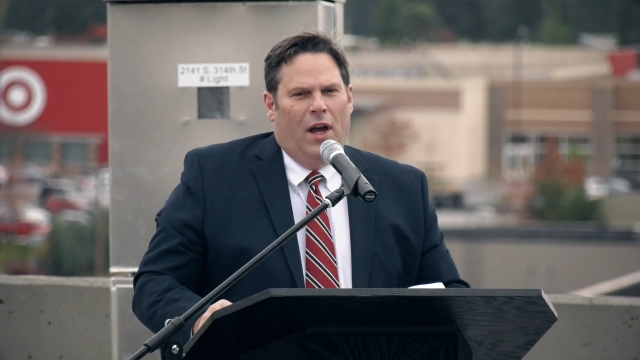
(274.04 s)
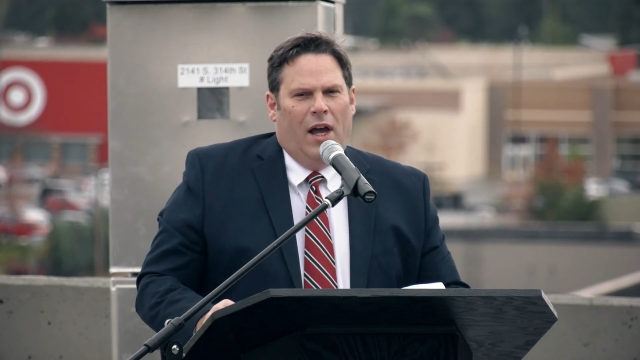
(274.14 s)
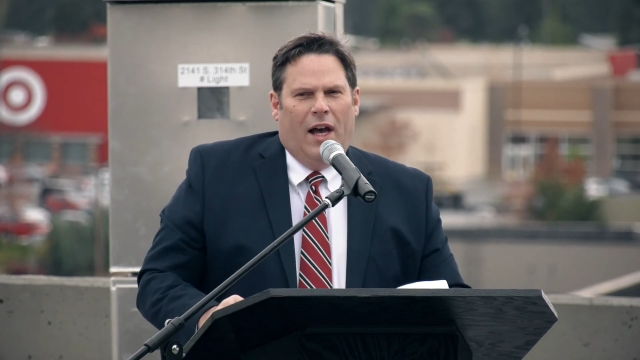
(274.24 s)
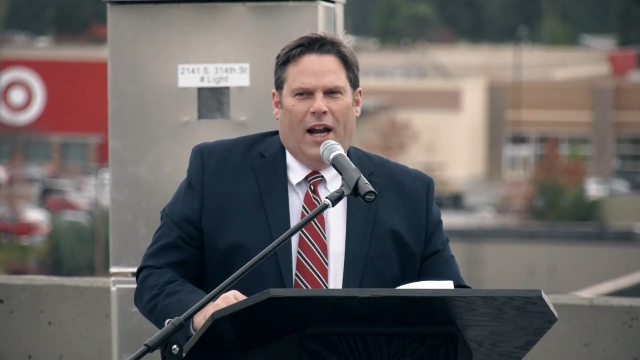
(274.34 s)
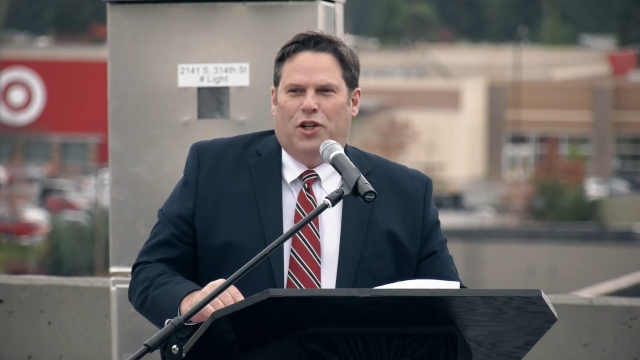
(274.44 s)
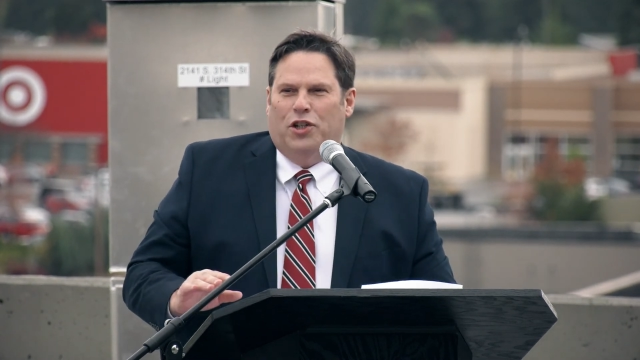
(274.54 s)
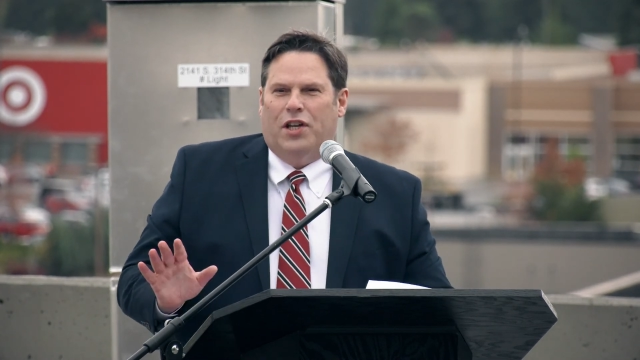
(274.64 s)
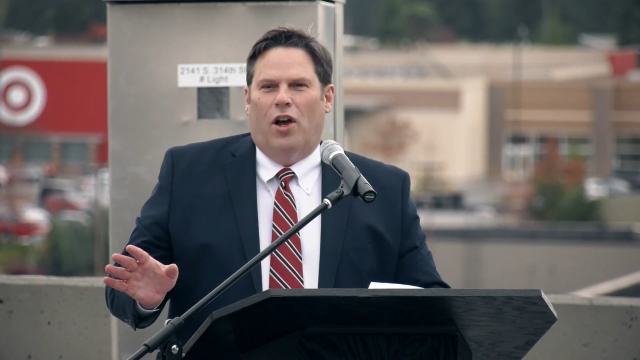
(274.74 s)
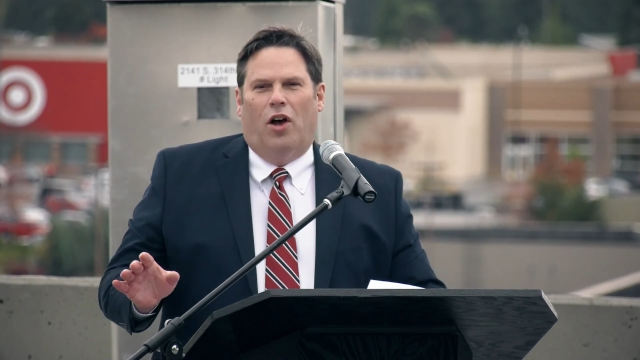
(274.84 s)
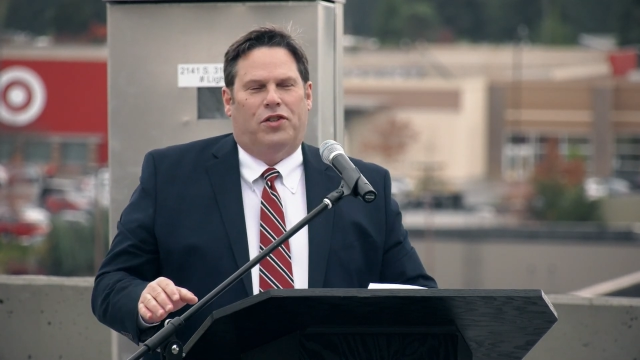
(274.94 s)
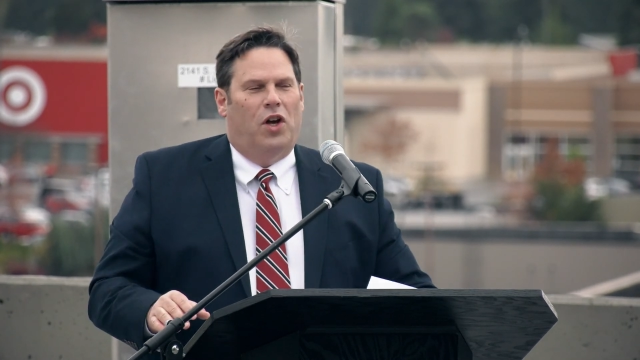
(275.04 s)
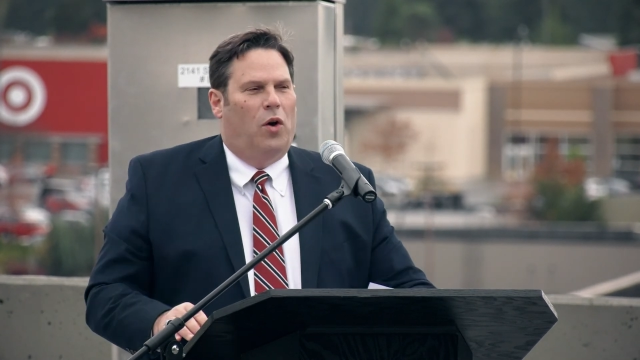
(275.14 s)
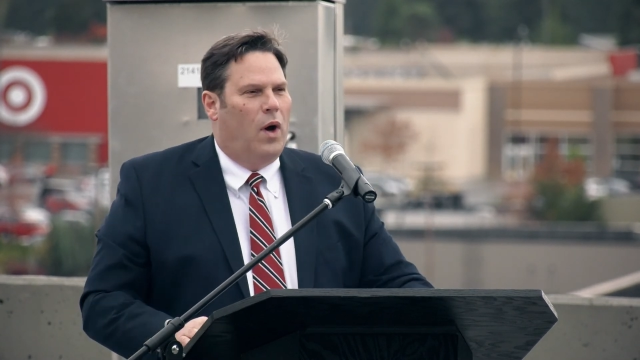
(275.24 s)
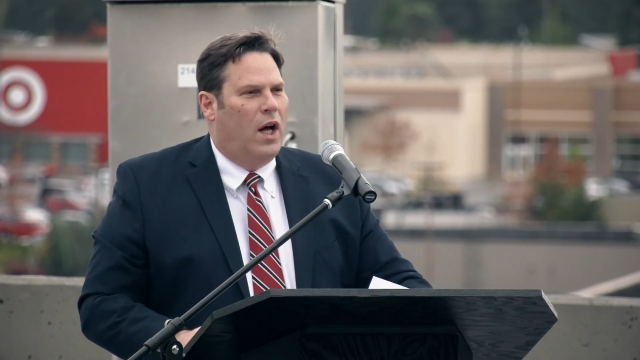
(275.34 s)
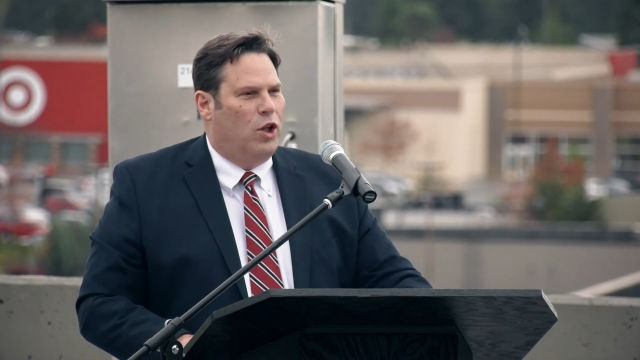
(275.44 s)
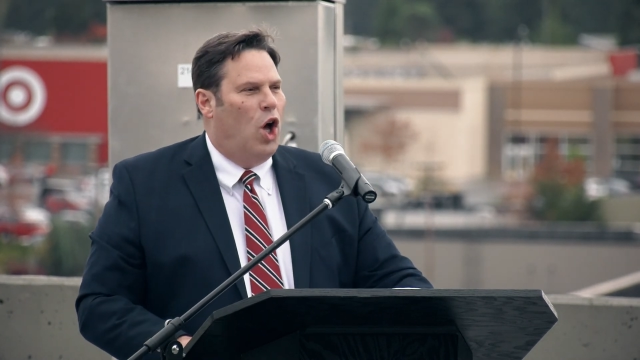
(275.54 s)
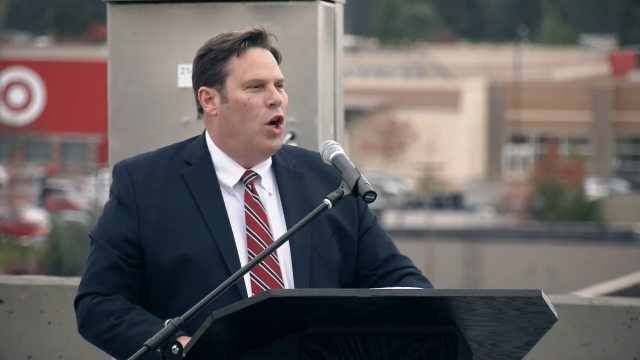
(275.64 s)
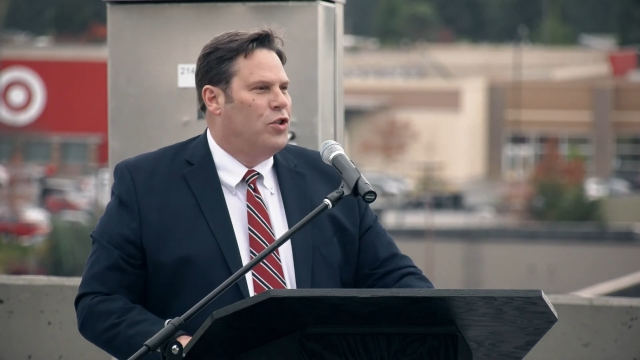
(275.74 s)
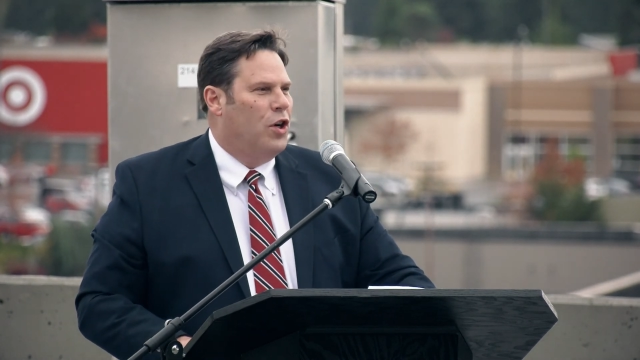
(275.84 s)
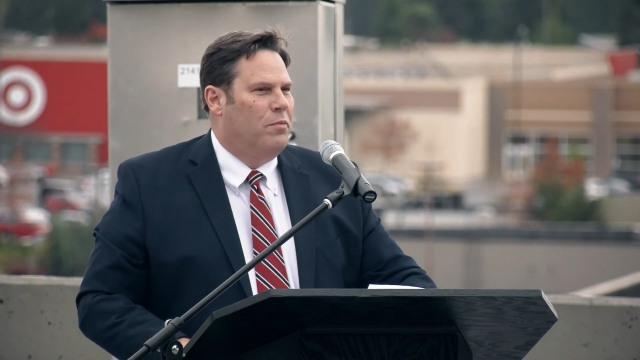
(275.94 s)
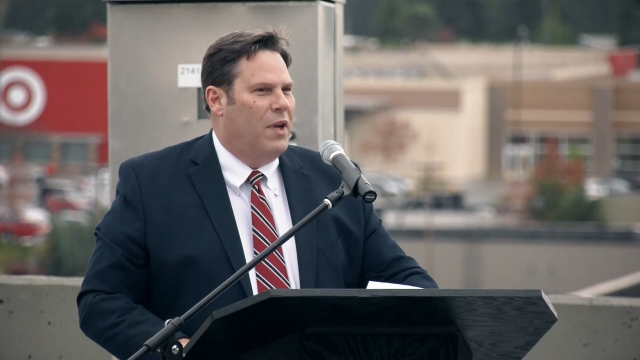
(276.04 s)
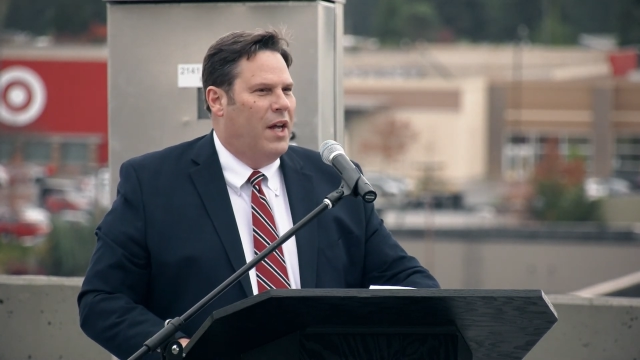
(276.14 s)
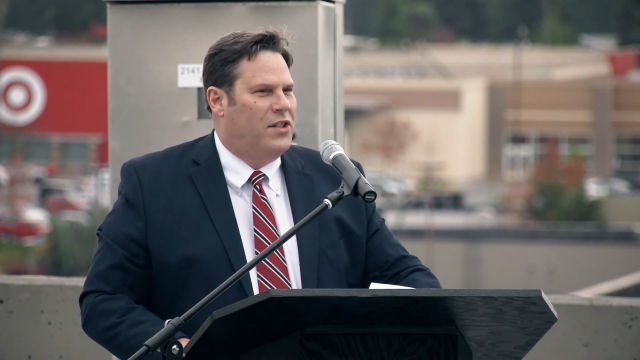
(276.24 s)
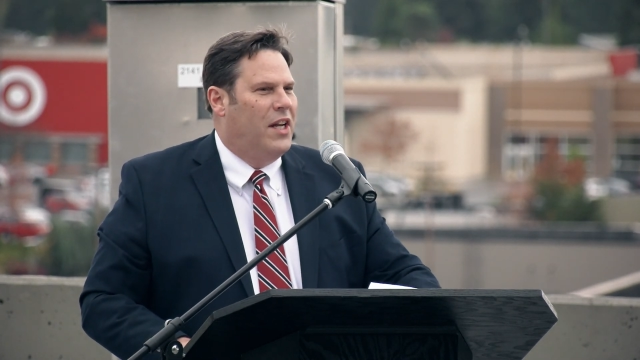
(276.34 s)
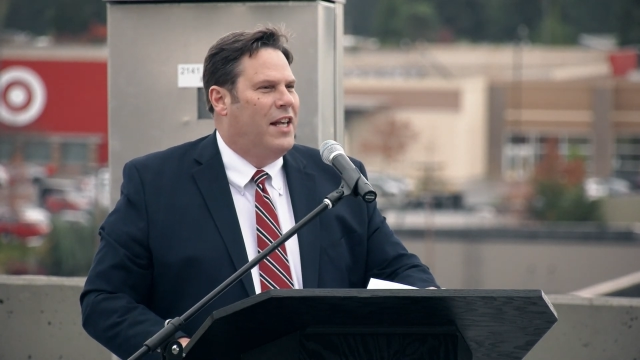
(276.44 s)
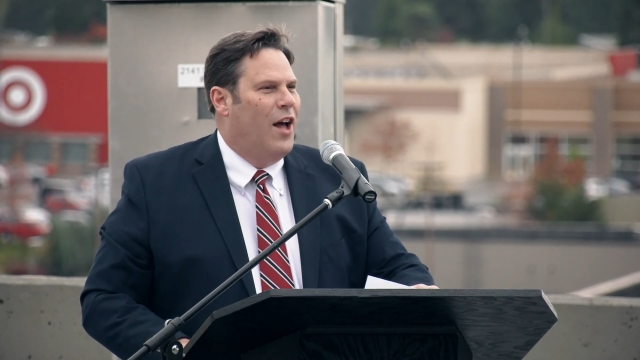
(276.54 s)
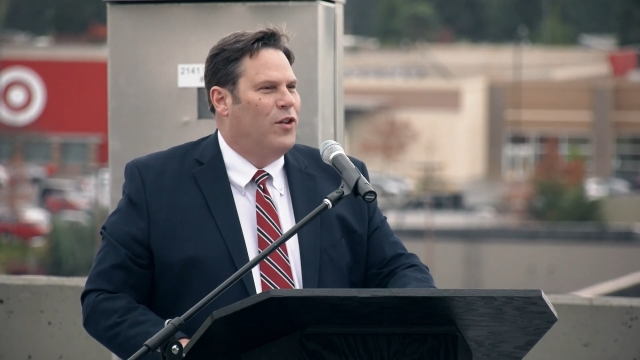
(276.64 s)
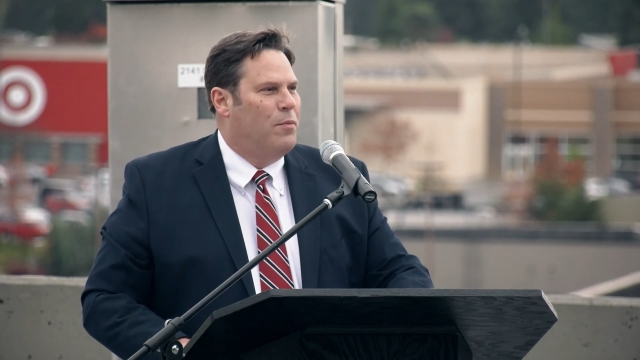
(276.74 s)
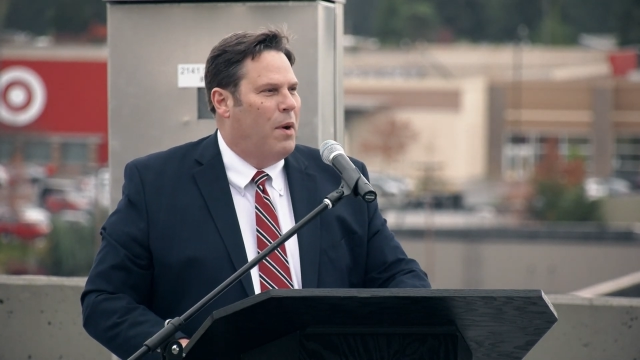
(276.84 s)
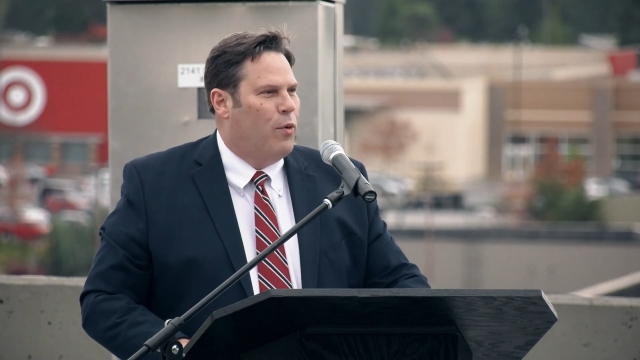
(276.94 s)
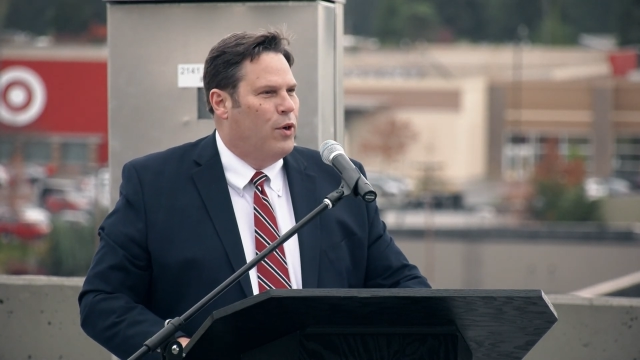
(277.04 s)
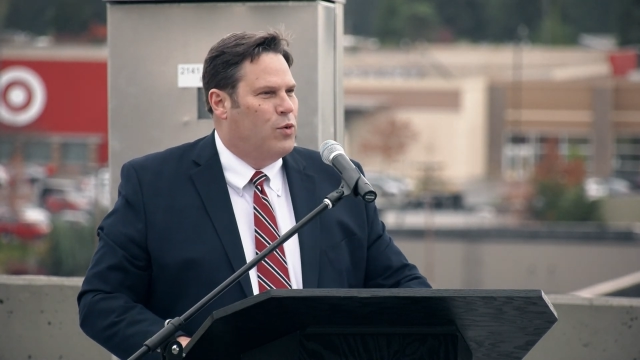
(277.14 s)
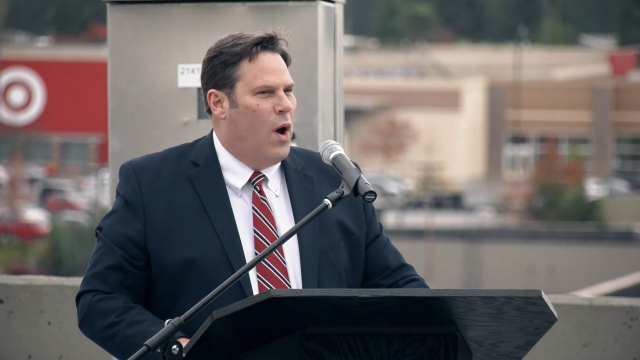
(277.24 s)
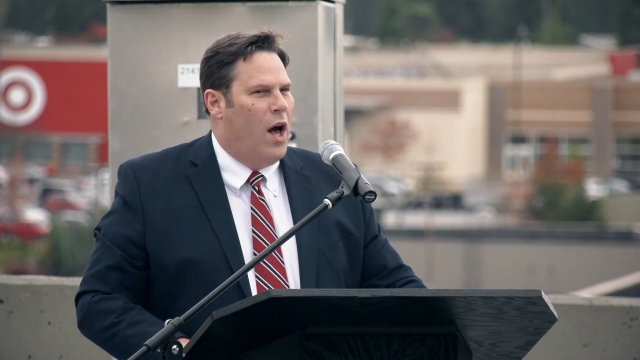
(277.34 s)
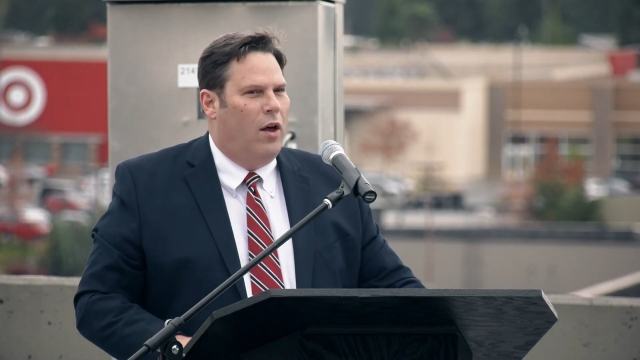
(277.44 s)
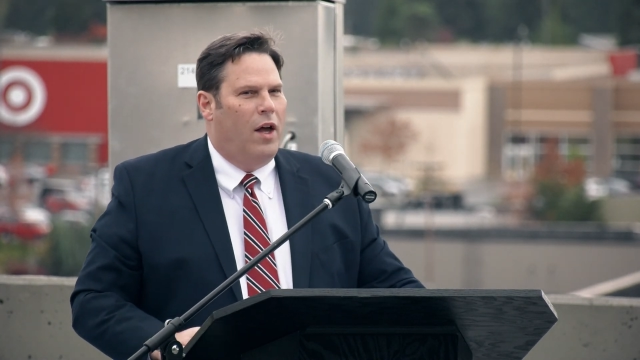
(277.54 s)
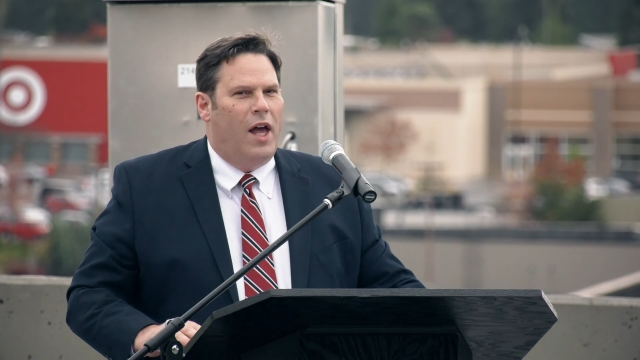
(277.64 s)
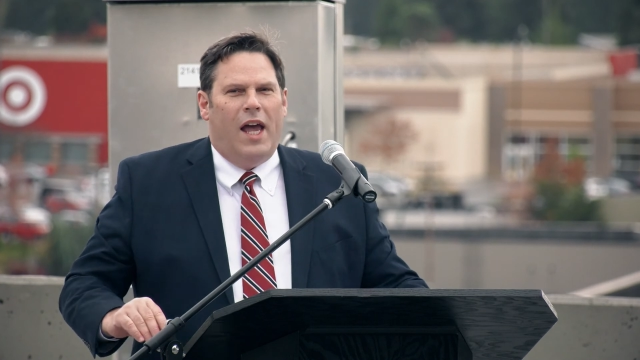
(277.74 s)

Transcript: And I should say also a long-term city council member as well.